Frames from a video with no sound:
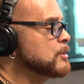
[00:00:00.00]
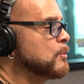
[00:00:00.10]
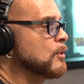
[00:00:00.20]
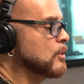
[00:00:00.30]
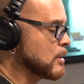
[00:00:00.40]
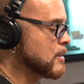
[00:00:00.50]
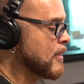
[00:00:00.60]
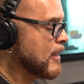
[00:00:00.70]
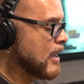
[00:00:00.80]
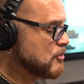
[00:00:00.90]
I knew, look,
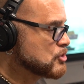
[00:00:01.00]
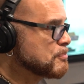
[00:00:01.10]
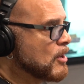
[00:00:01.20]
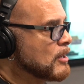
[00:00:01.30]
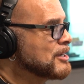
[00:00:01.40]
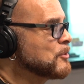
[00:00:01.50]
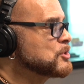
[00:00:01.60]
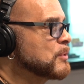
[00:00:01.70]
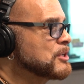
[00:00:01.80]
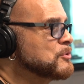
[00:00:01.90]
if you're smart, you know
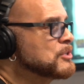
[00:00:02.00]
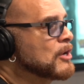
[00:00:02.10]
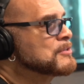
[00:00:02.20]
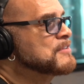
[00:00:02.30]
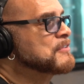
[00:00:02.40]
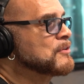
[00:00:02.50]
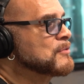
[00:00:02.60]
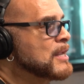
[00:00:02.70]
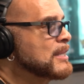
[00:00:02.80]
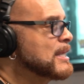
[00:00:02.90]
what you want to do, you call it
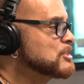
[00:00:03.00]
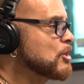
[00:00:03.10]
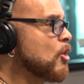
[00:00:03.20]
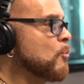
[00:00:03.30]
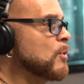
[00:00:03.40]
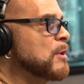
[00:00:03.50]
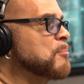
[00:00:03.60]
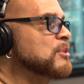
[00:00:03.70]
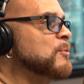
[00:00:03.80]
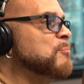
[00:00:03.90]
difficult. That's the code
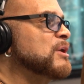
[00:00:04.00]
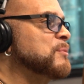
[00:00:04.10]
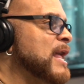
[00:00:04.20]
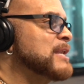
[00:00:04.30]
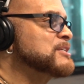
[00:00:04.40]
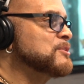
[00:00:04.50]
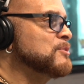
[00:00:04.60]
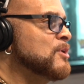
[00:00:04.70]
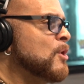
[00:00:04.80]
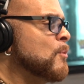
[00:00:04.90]
word. Brother with attitude.